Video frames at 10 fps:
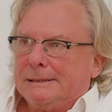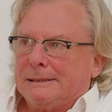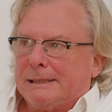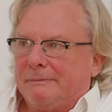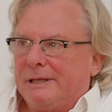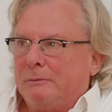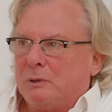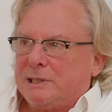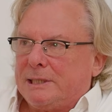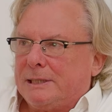Something
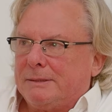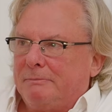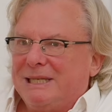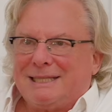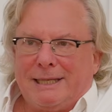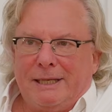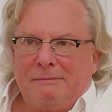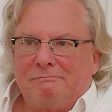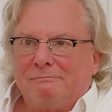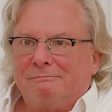was
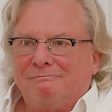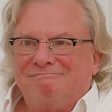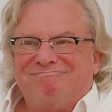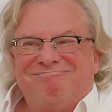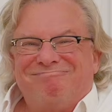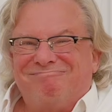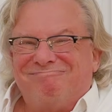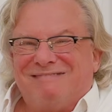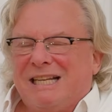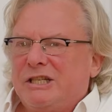missing.
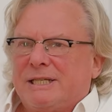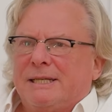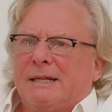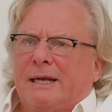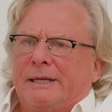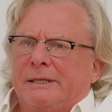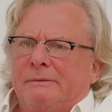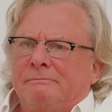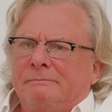I just didn't like it.